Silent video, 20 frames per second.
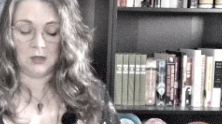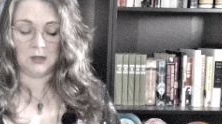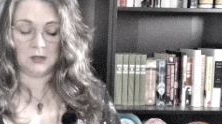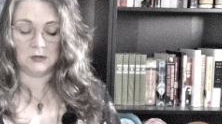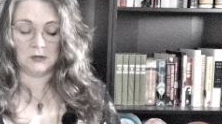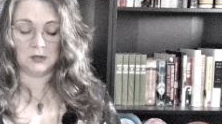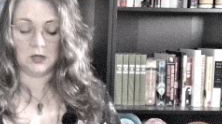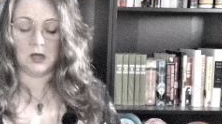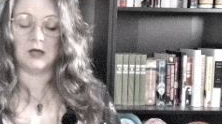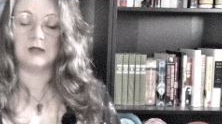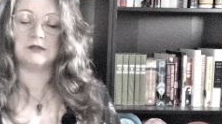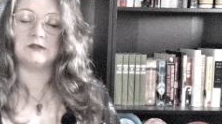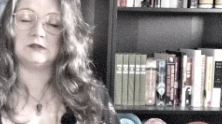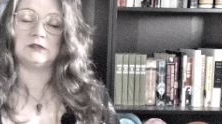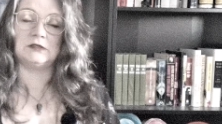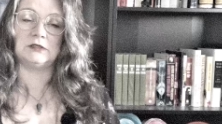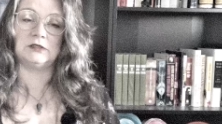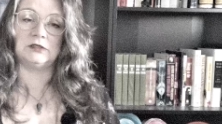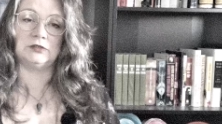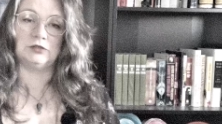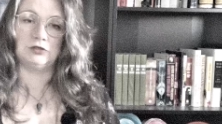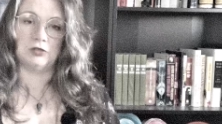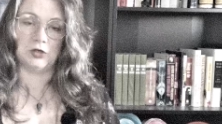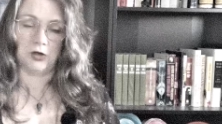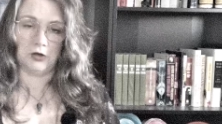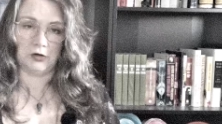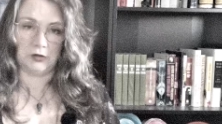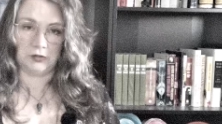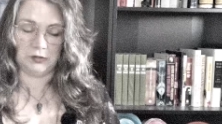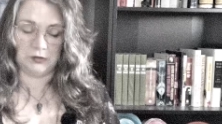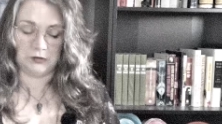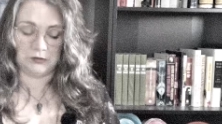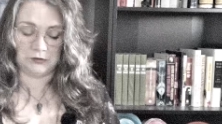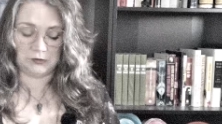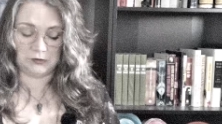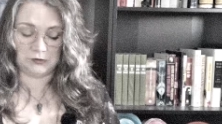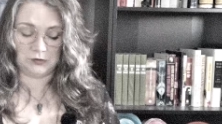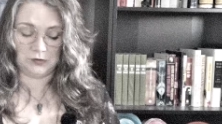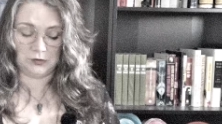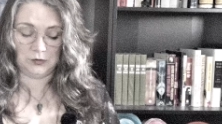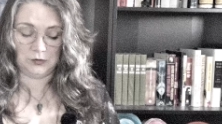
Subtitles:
lost in darkness